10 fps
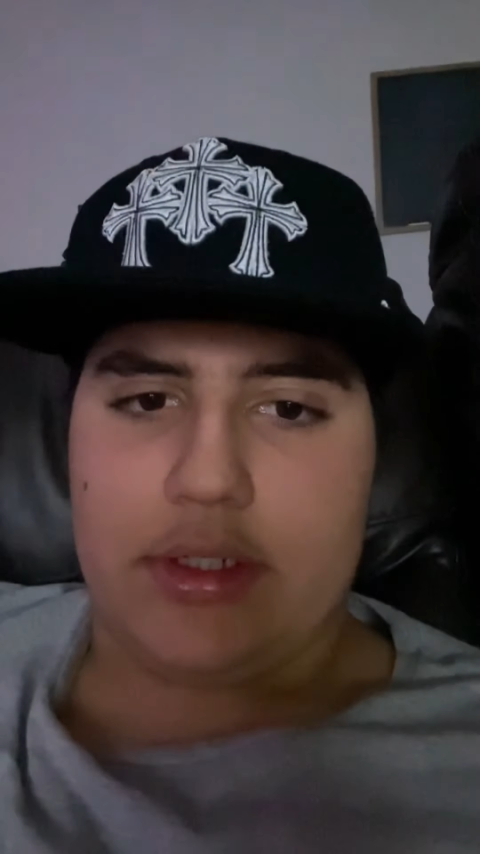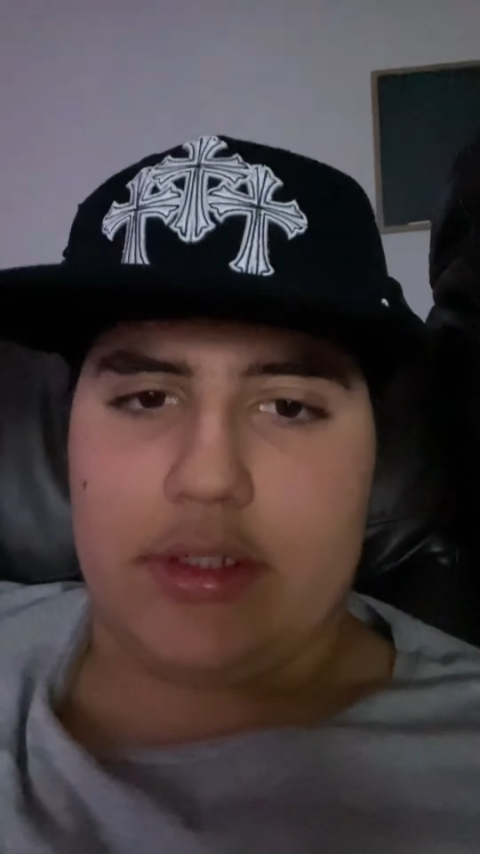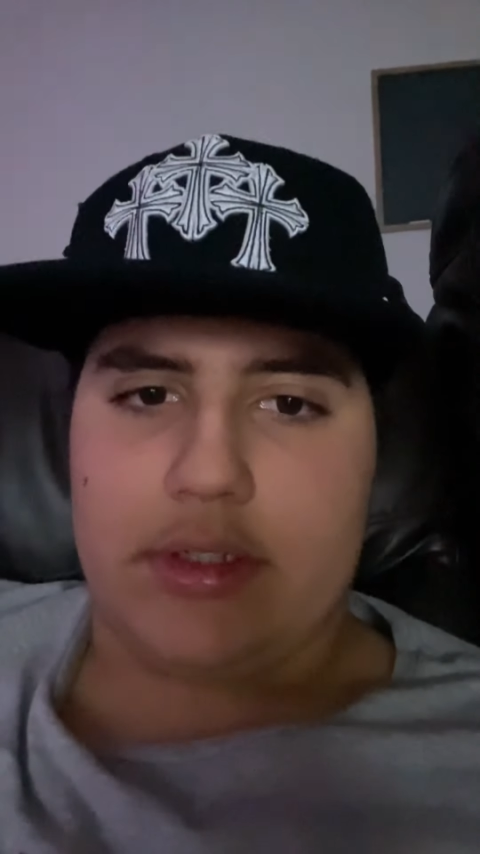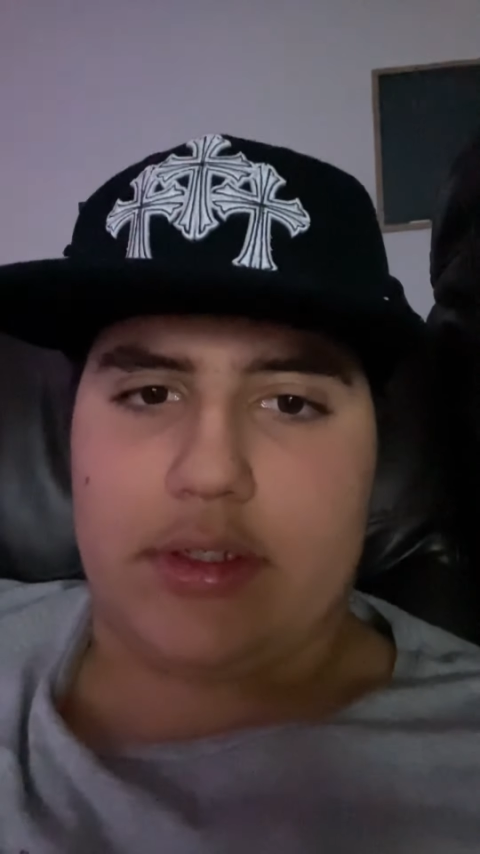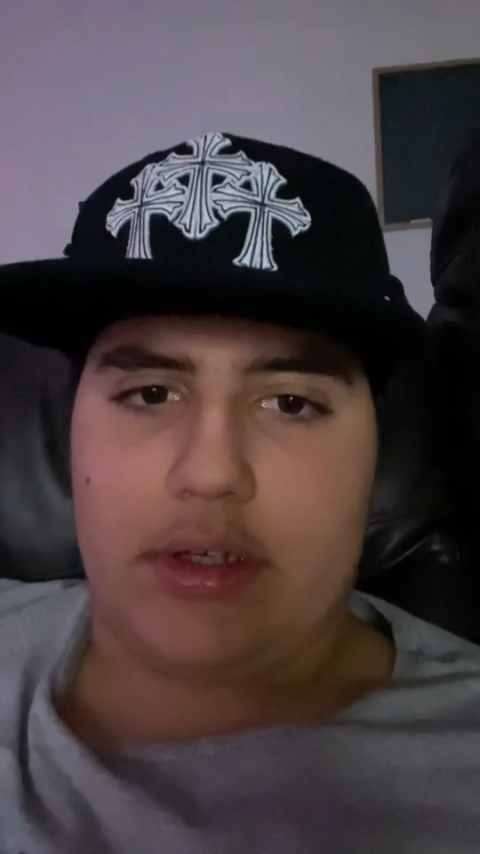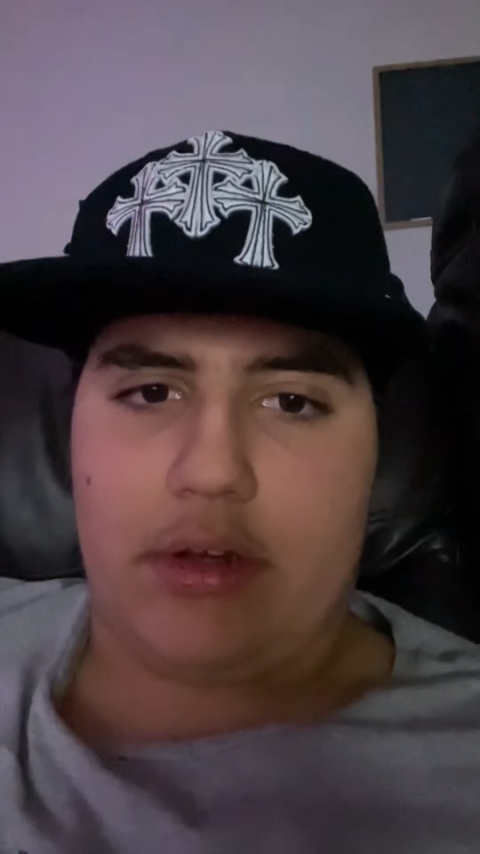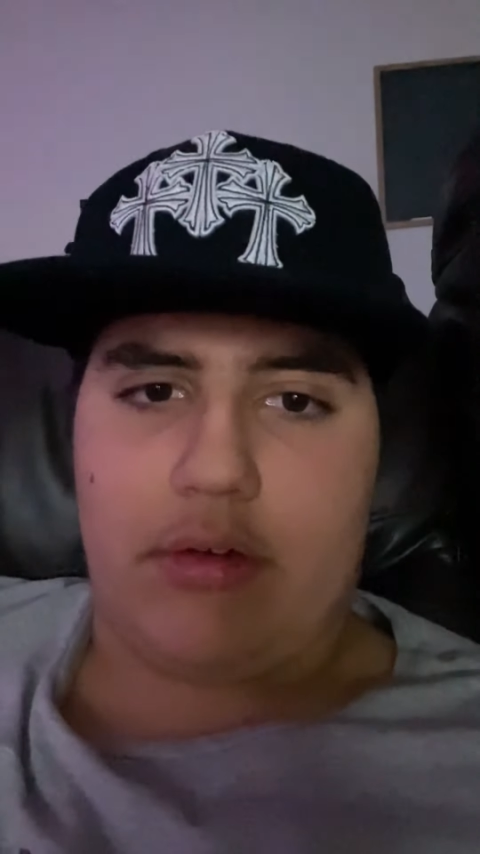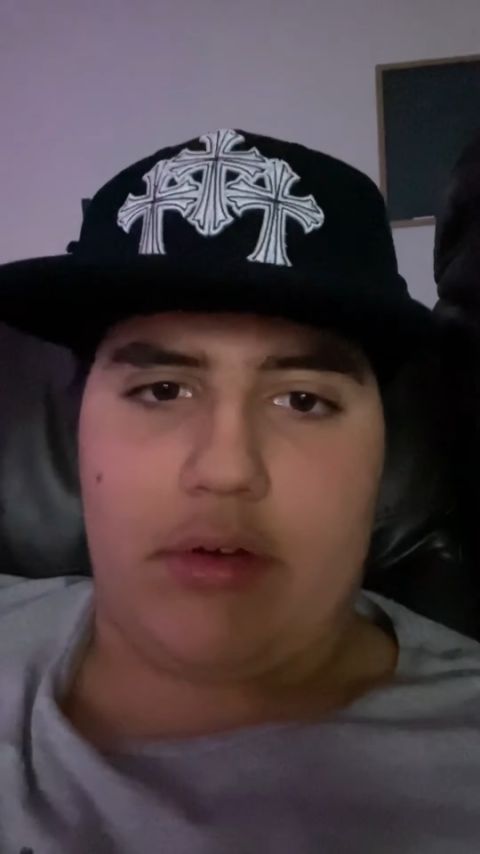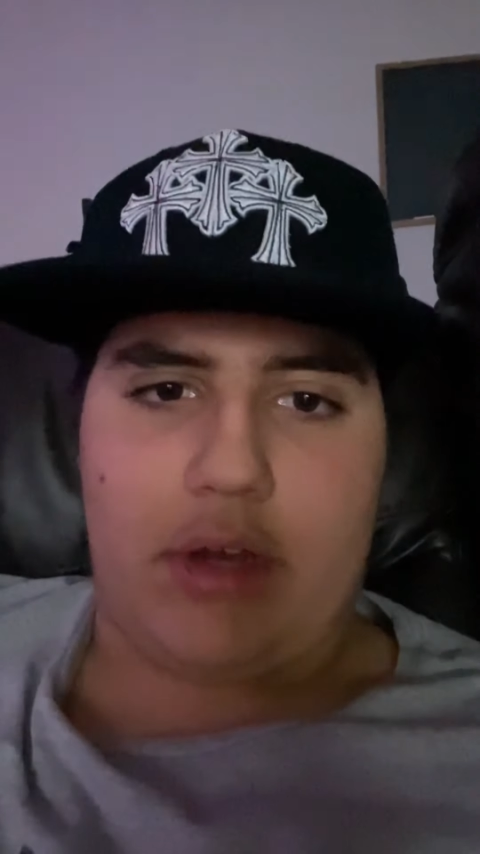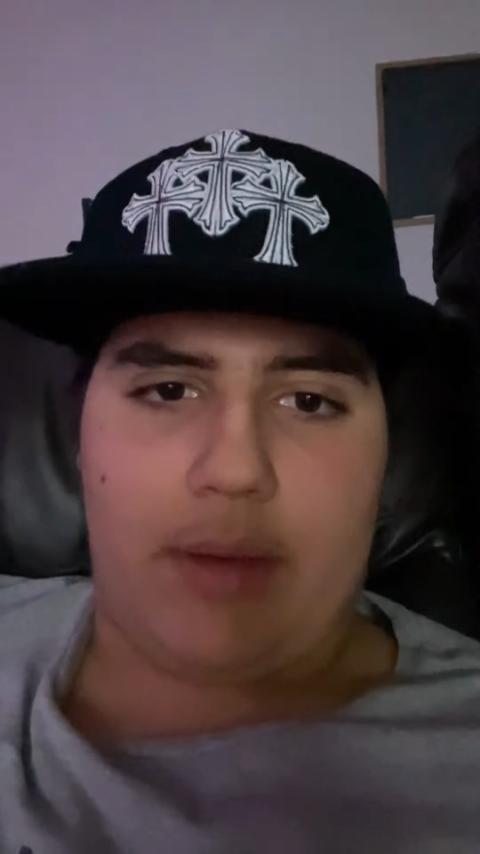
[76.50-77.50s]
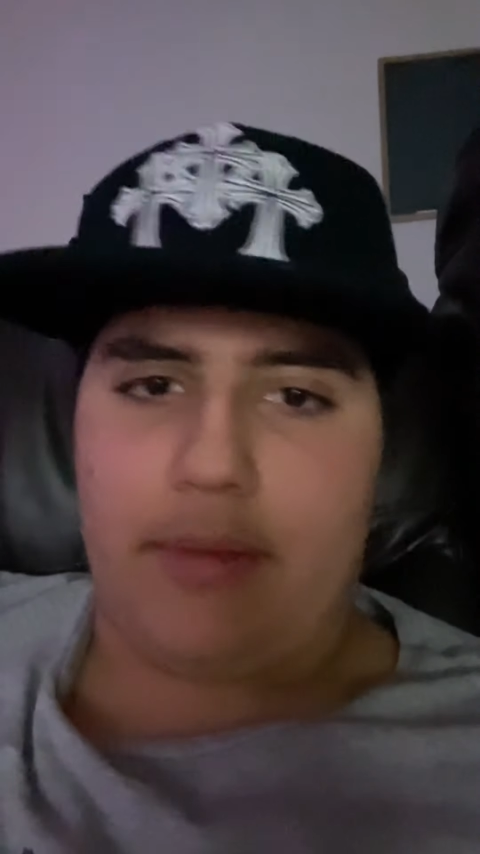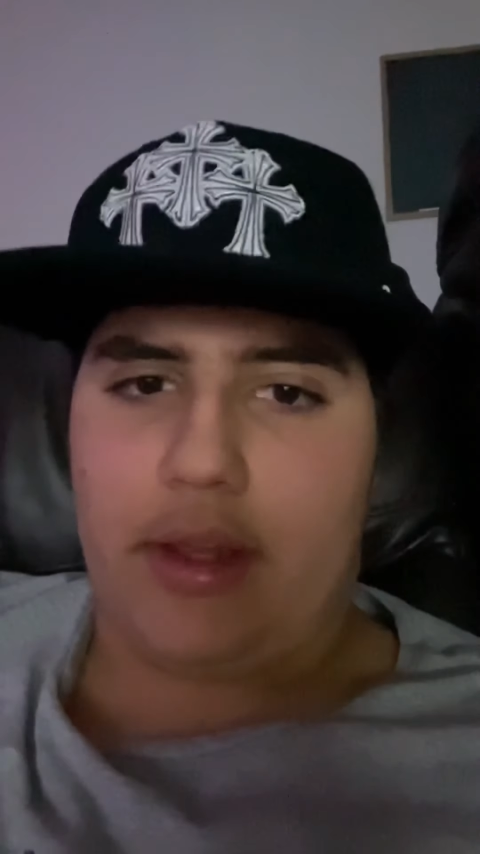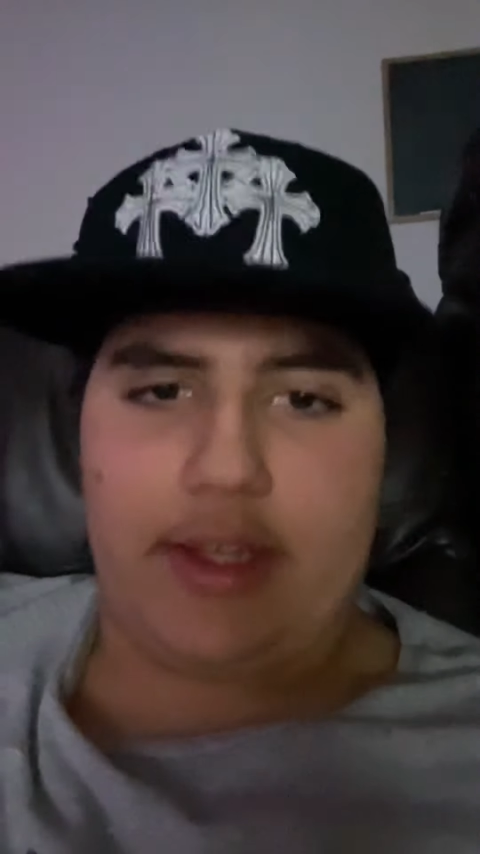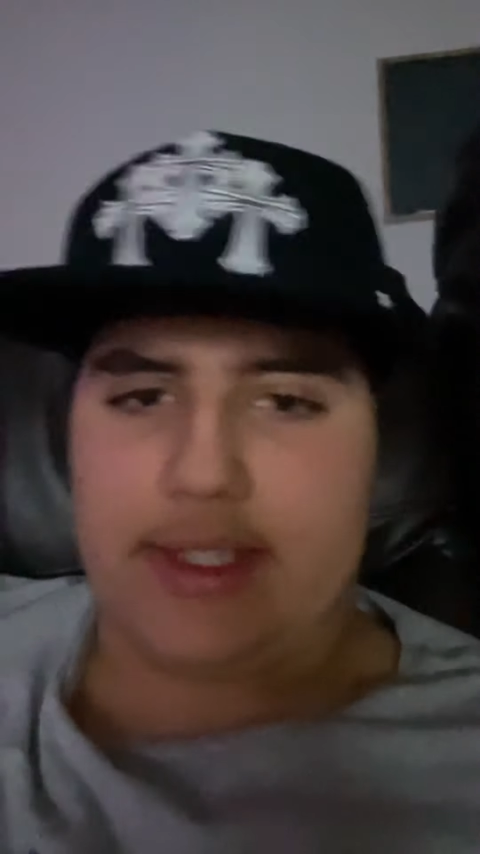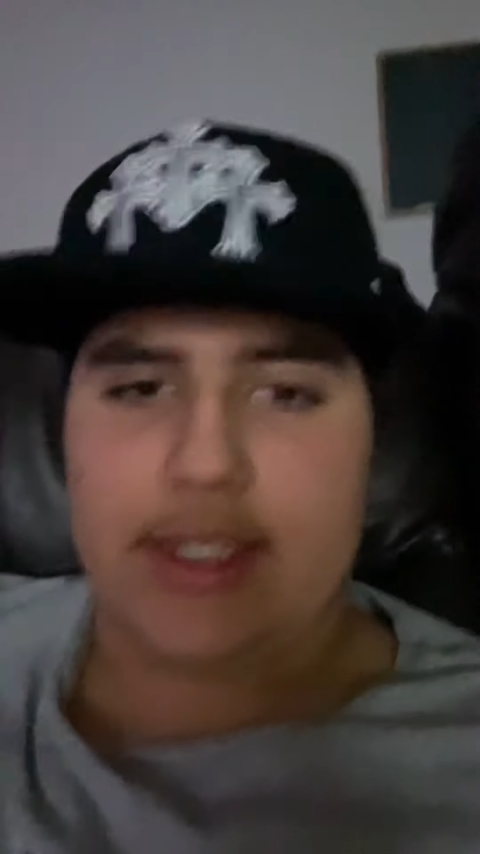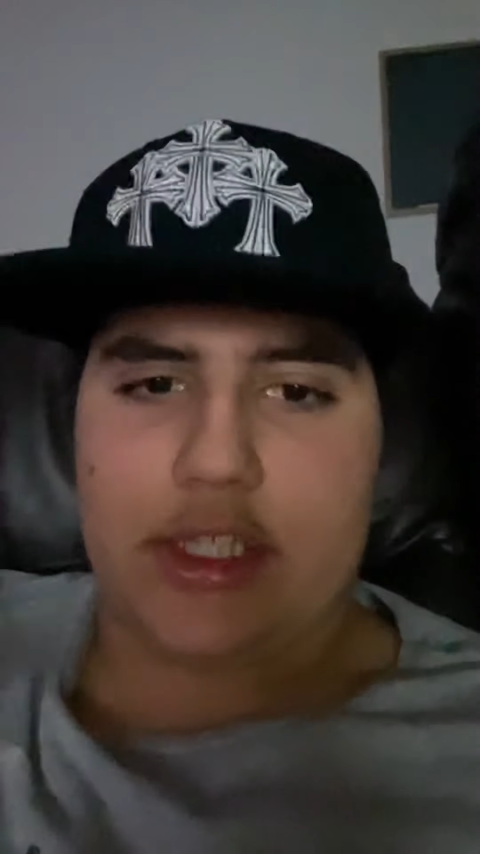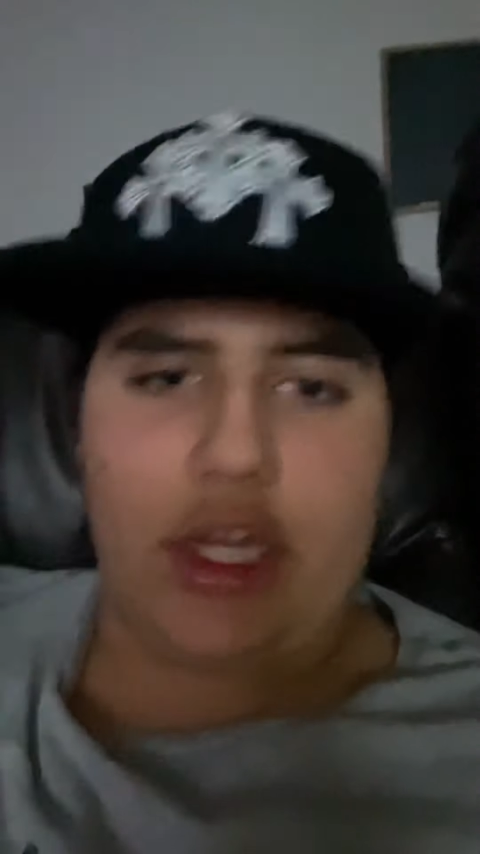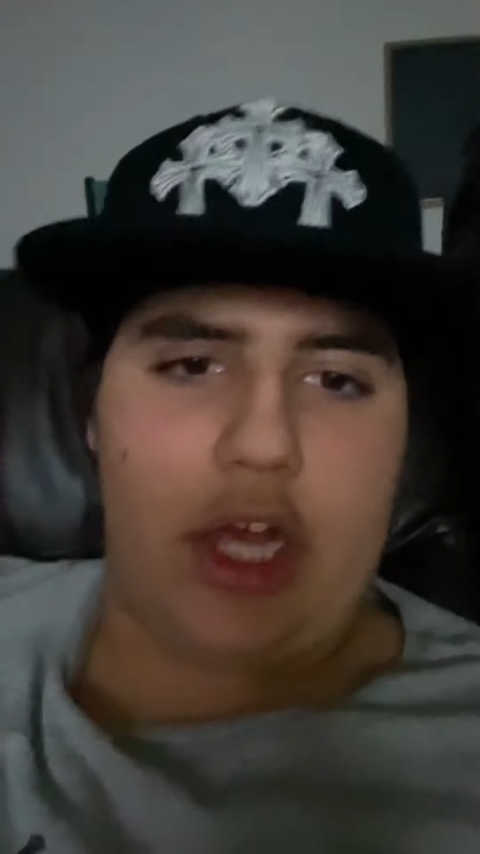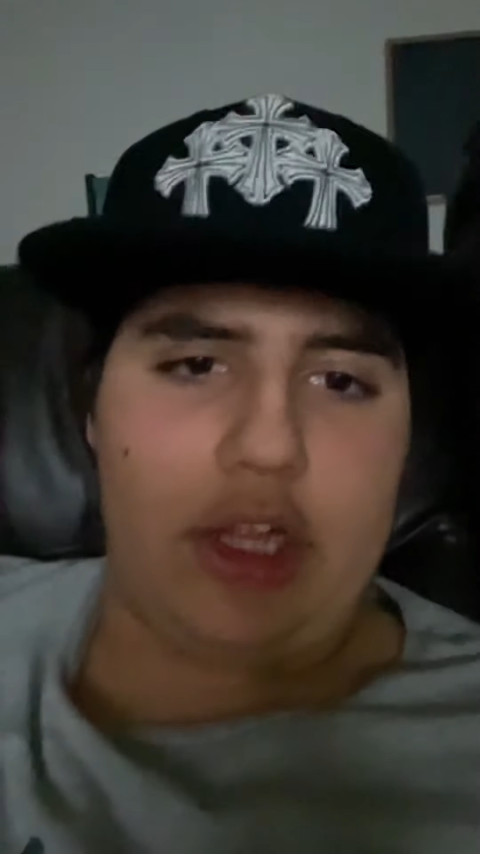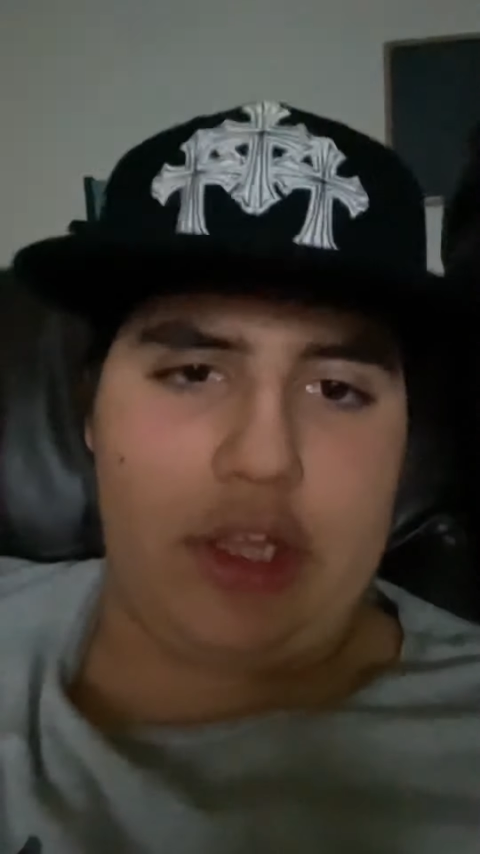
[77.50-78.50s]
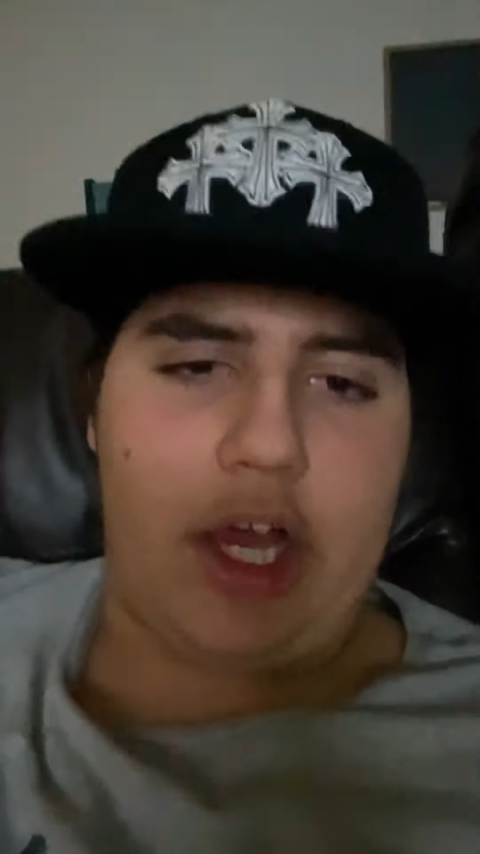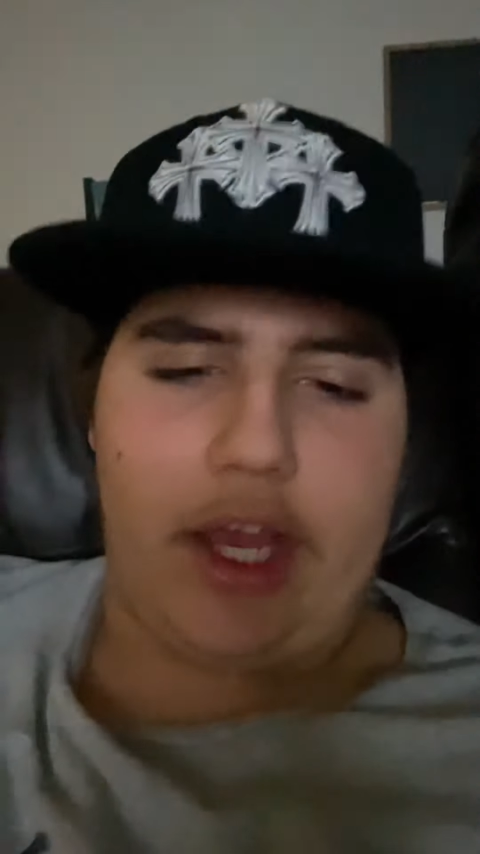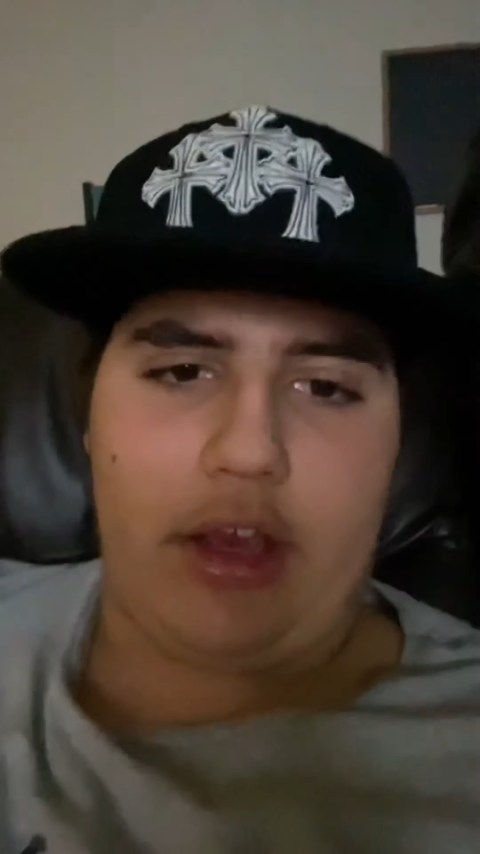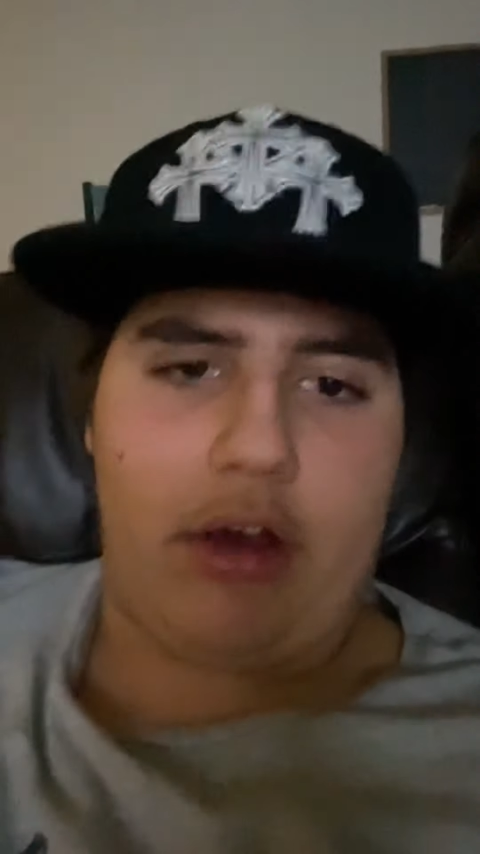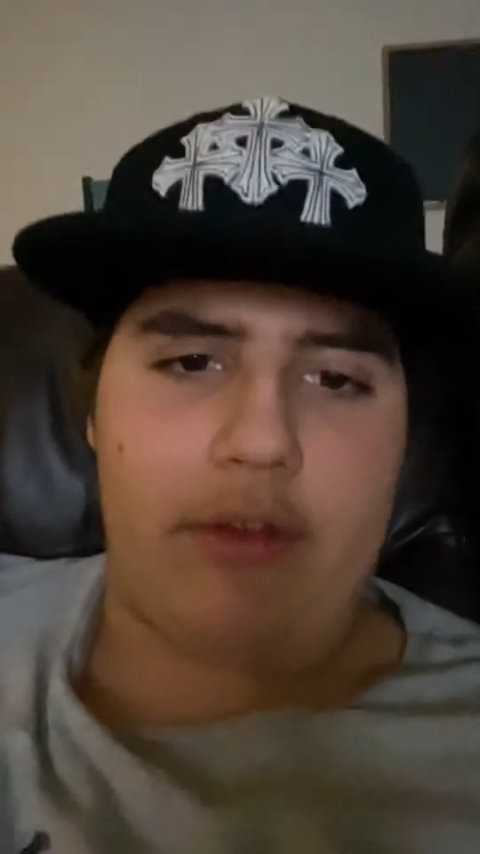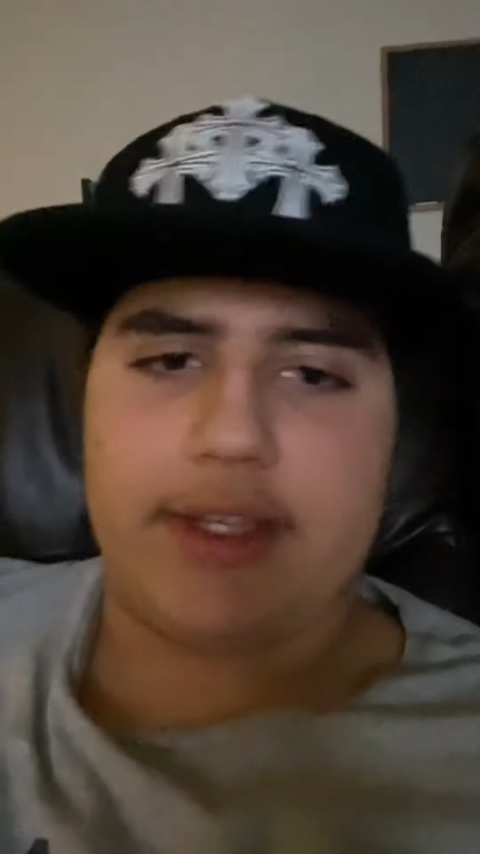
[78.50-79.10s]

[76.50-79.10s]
So, um, this is not a lie, y'all.